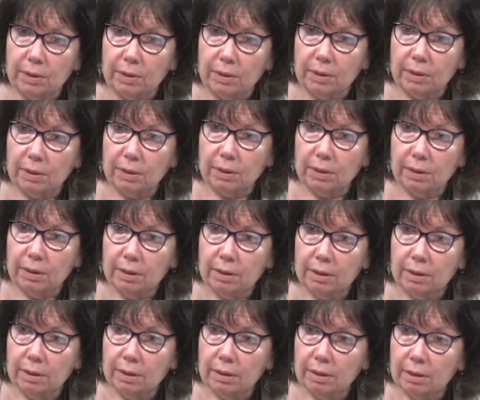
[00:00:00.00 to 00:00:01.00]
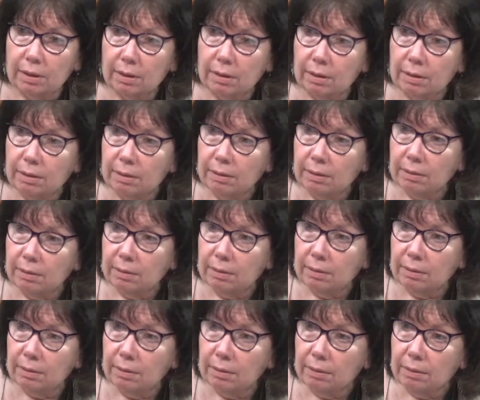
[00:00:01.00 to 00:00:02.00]

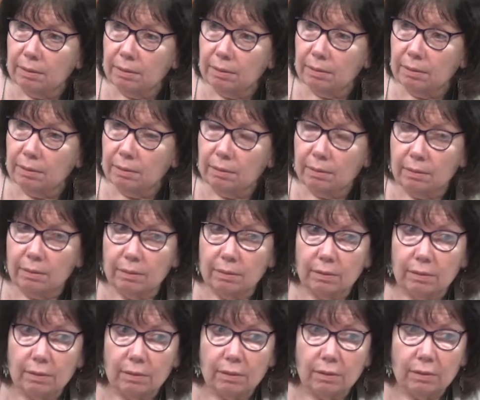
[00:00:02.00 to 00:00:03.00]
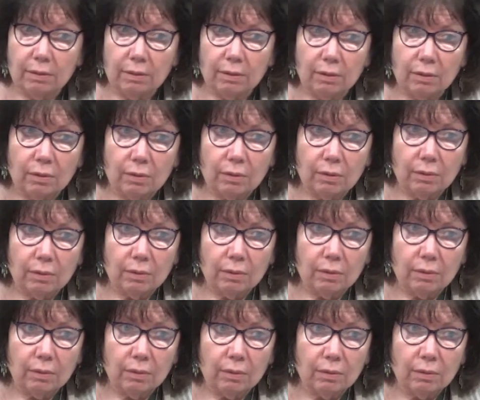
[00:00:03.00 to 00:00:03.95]
(no one is talking)